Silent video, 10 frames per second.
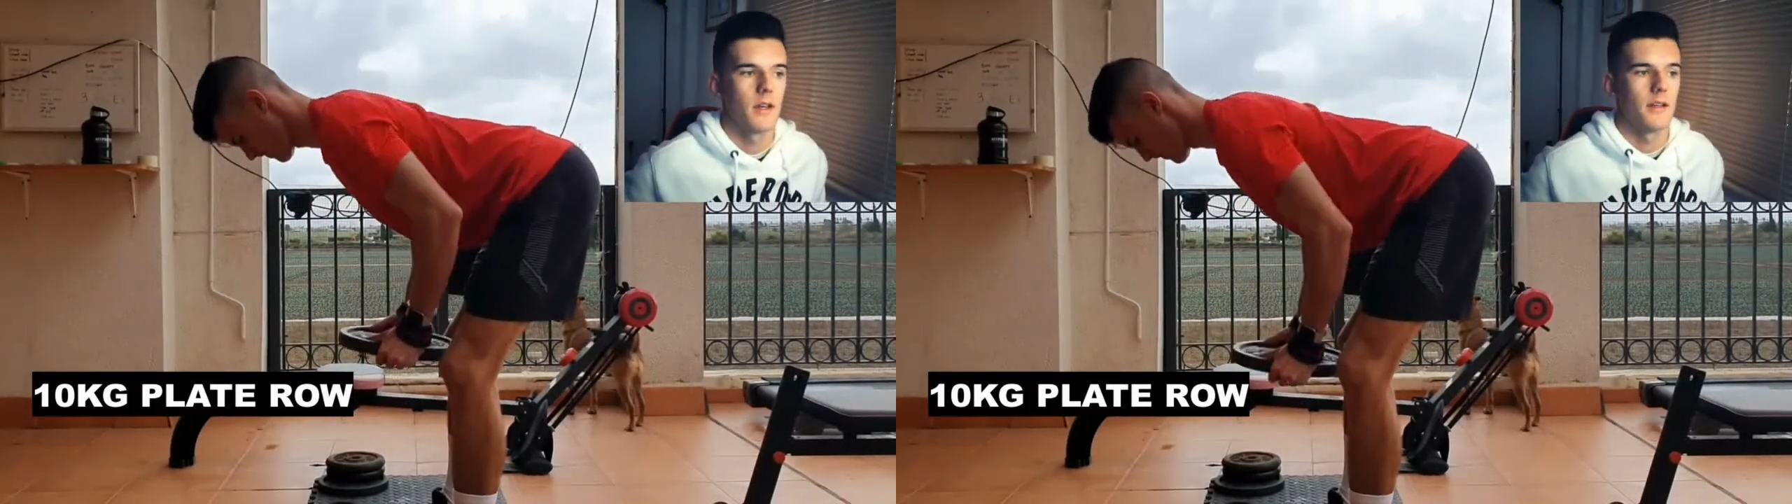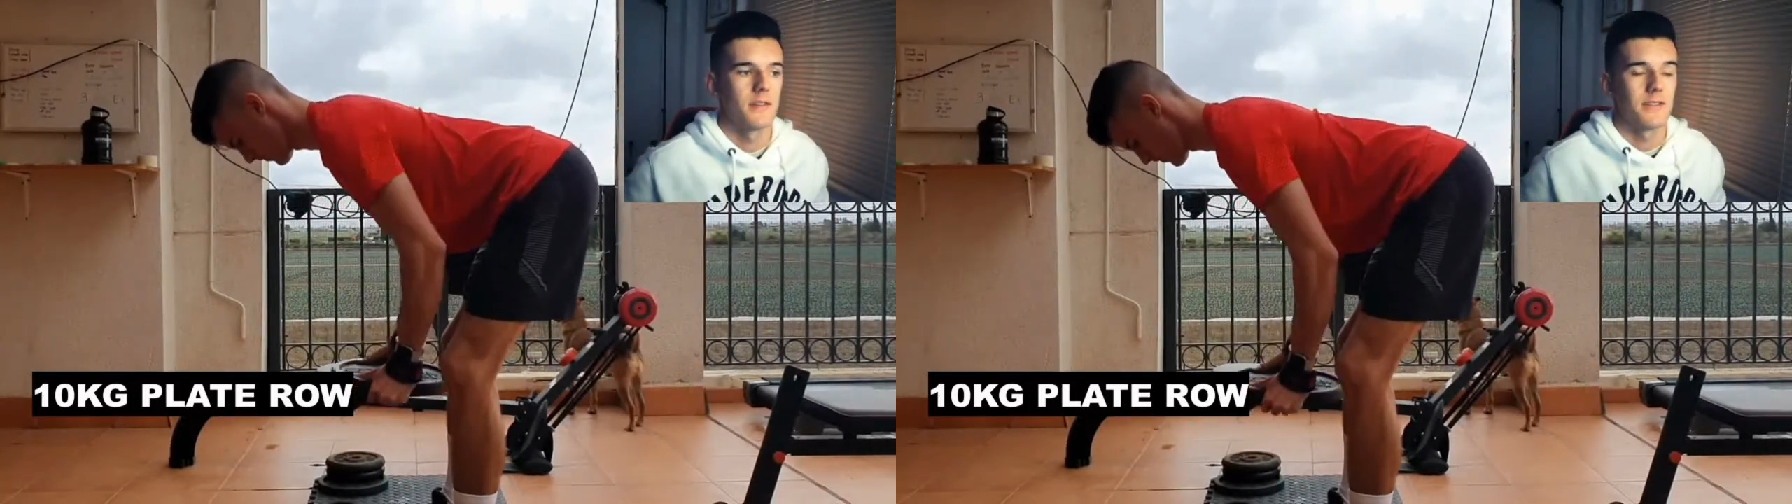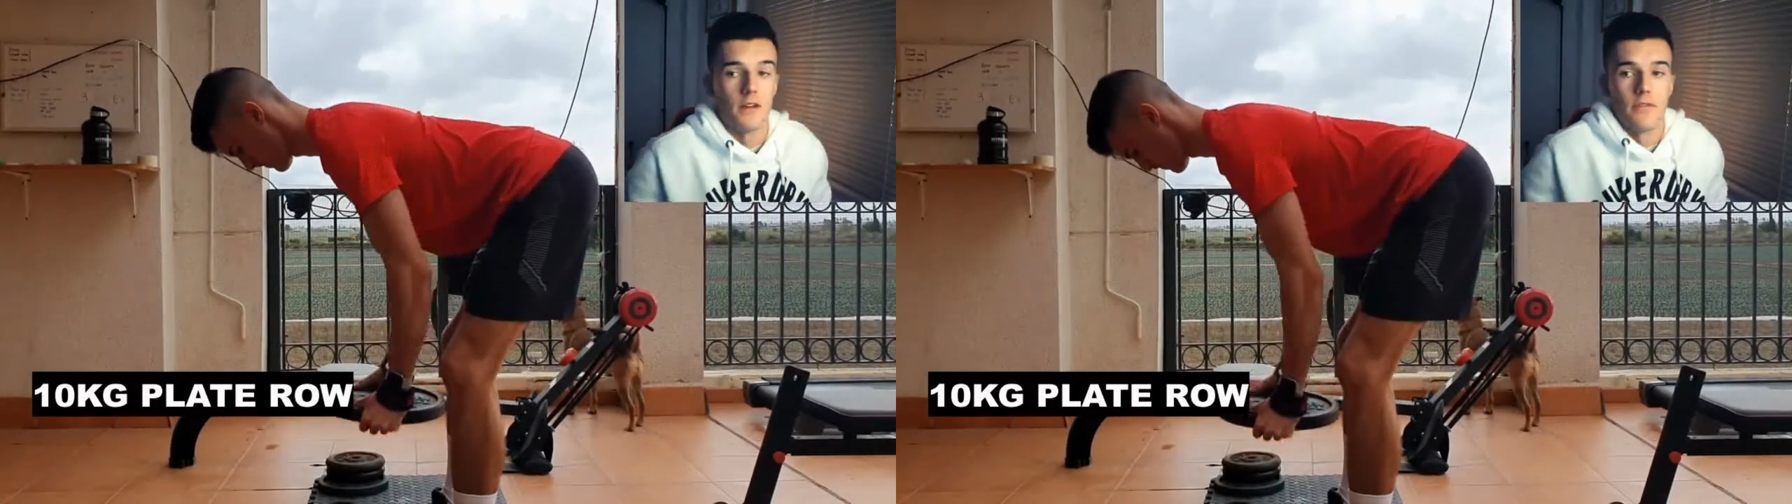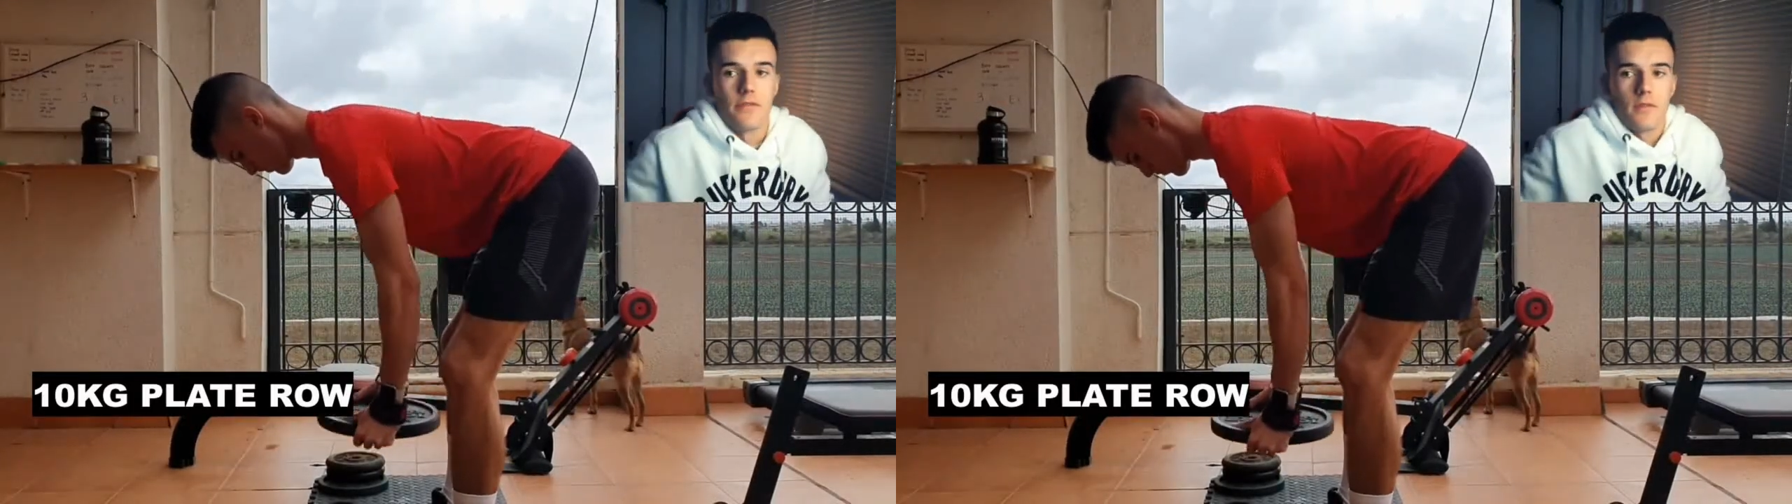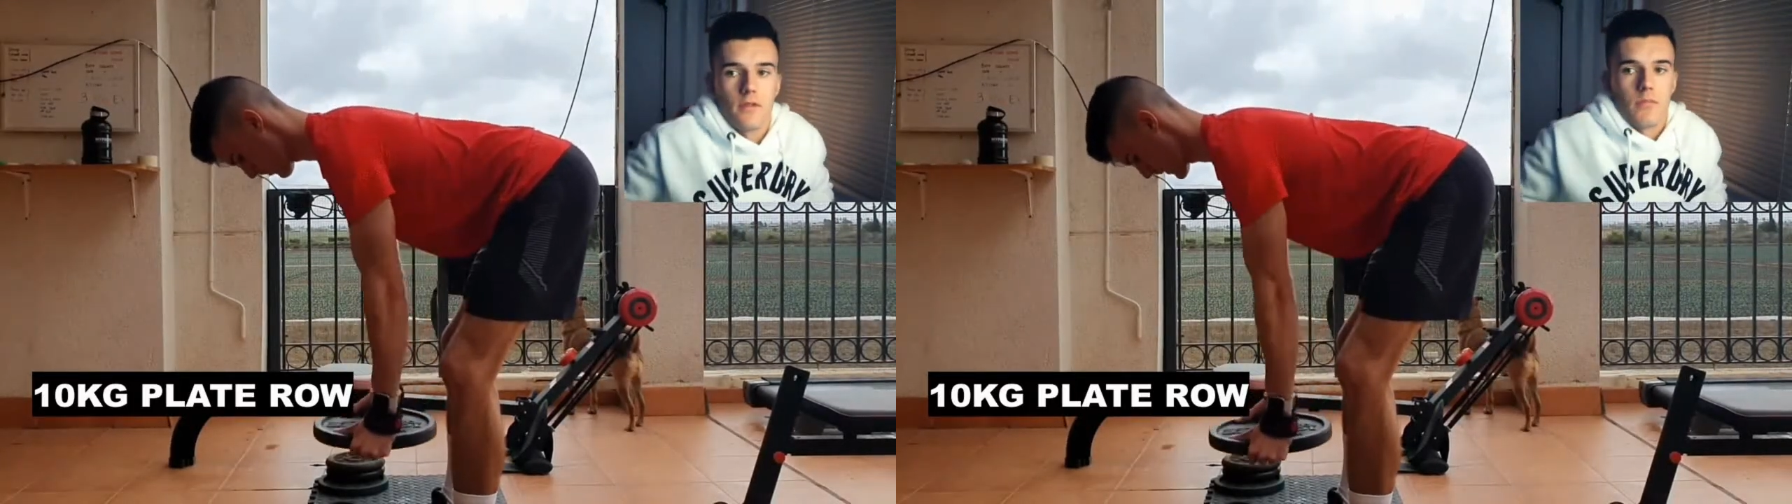instead of
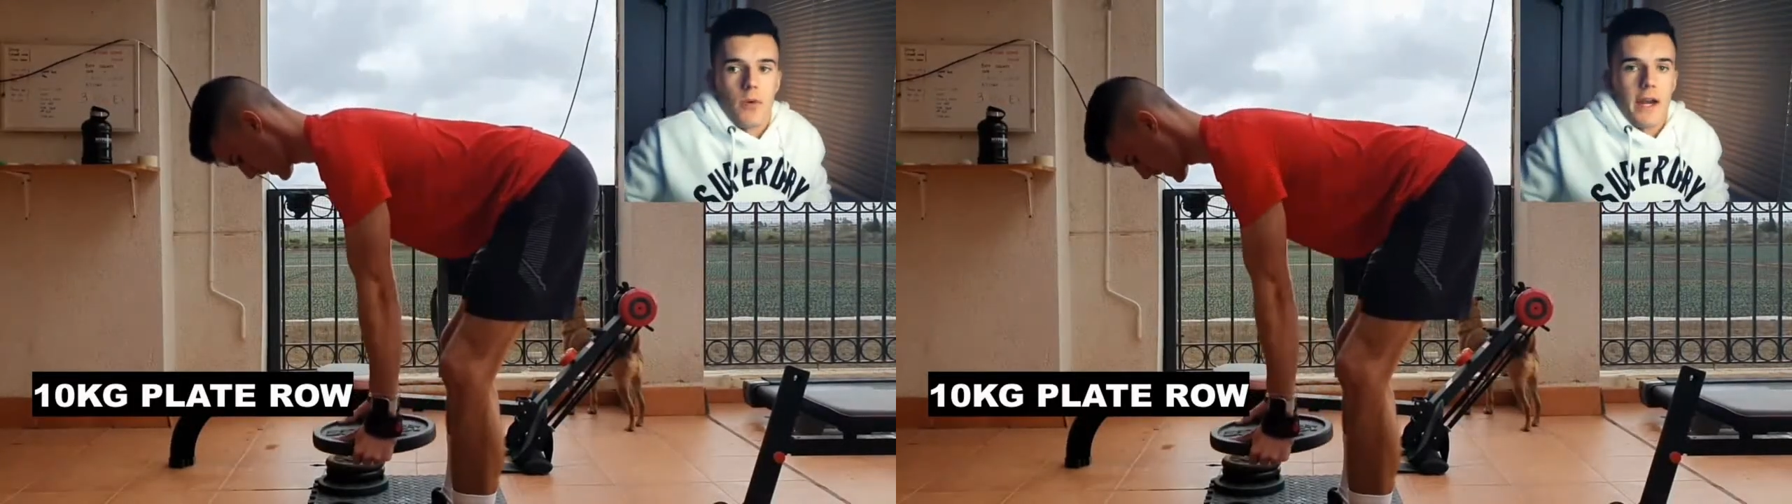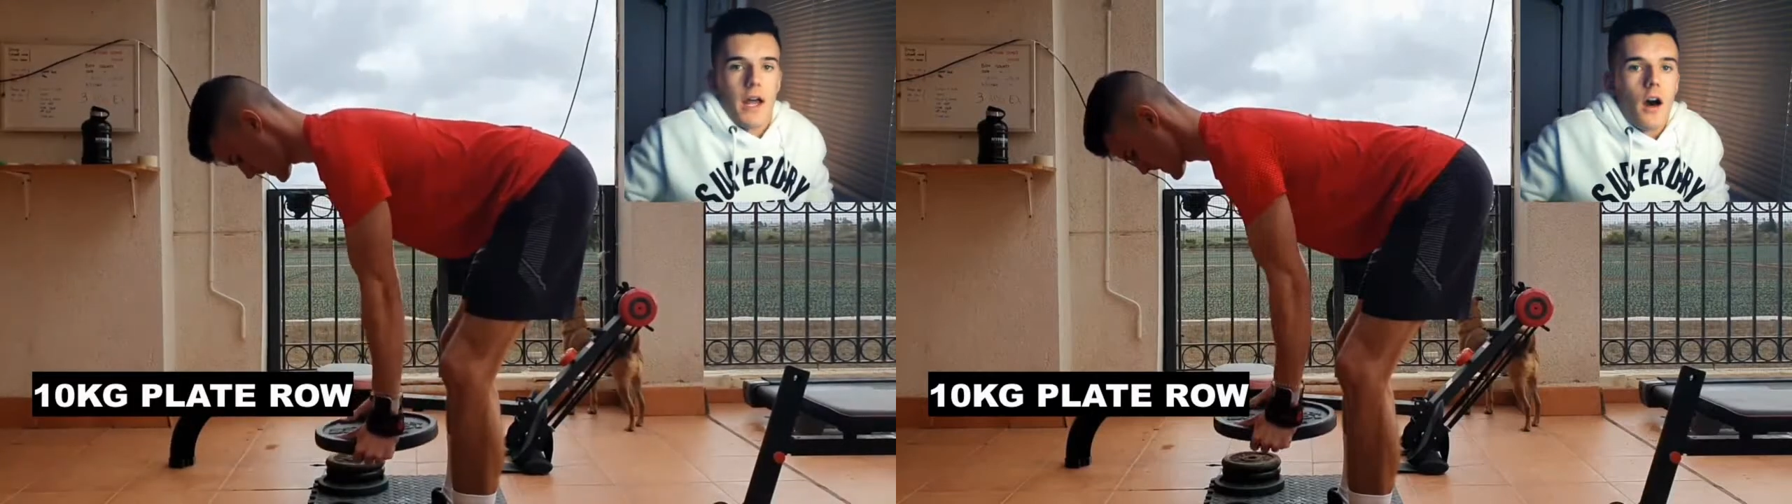bringing it